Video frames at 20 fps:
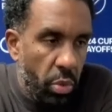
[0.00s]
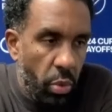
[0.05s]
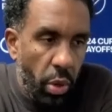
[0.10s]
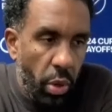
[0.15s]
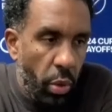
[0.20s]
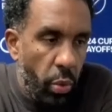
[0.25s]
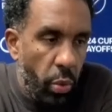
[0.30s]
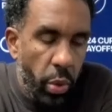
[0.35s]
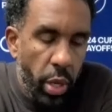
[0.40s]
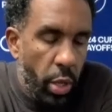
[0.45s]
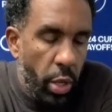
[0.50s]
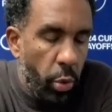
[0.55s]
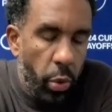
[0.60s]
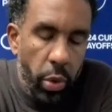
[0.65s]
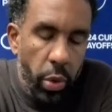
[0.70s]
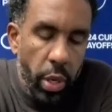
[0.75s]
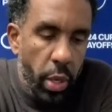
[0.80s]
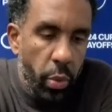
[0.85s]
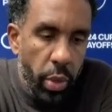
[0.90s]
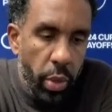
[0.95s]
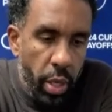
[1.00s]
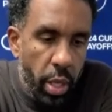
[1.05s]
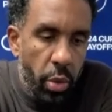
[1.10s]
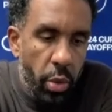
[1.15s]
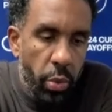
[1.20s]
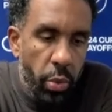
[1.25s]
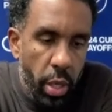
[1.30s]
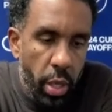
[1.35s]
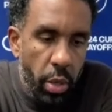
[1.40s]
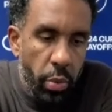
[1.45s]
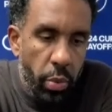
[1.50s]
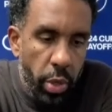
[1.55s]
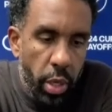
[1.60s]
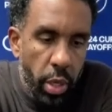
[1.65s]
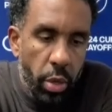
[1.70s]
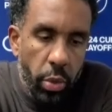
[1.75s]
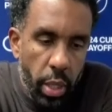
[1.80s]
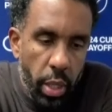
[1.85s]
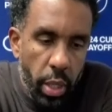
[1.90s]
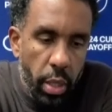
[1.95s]
a, really, really, really, really,
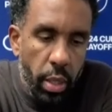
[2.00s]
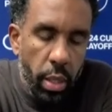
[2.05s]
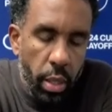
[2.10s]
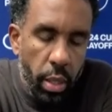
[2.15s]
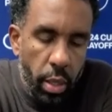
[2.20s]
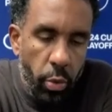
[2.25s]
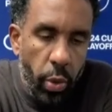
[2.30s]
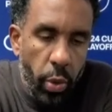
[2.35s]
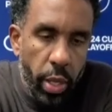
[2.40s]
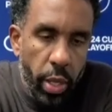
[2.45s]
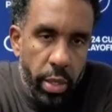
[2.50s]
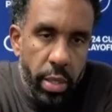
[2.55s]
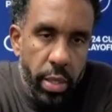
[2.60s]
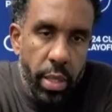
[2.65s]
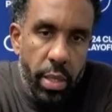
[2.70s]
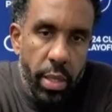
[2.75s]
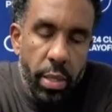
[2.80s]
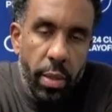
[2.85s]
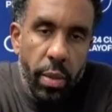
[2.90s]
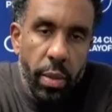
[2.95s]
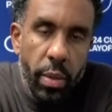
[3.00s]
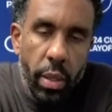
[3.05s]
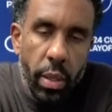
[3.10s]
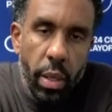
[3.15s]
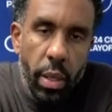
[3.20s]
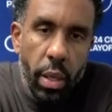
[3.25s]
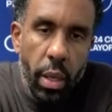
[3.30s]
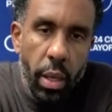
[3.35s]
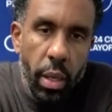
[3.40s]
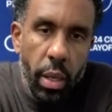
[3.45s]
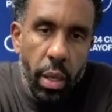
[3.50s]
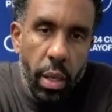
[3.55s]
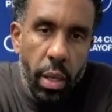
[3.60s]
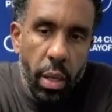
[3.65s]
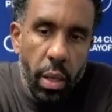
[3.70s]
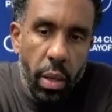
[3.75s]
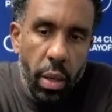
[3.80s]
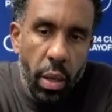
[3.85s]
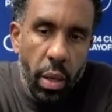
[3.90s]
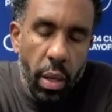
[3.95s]
really great season,
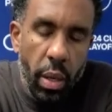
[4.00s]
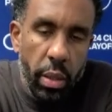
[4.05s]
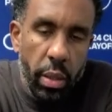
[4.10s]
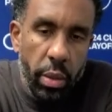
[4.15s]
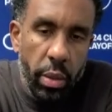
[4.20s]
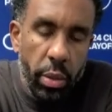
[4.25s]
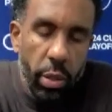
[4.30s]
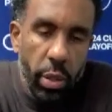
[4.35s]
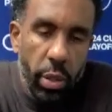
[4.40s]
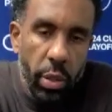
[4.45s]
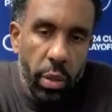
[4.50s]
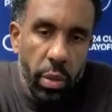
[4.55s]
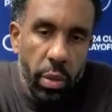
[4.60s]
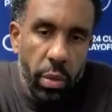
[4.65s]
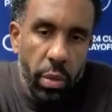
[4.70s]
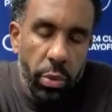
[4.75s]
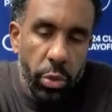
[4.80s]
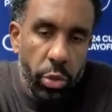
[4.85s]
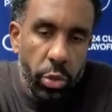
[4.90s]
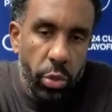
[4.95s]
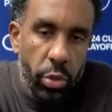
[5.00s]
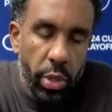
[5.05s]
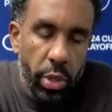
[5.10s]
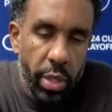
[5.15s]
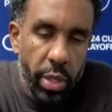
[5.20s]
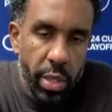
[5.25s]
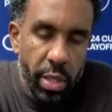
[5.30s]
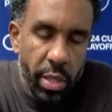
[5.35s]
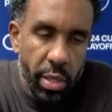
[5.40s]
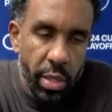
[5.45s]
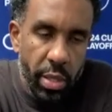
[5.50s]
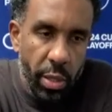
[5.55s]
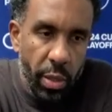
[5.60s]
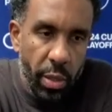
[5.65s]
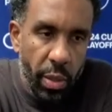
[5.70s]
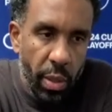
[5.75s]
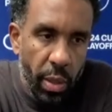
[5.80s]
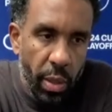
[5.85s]
uh, and uh, for sure, this is a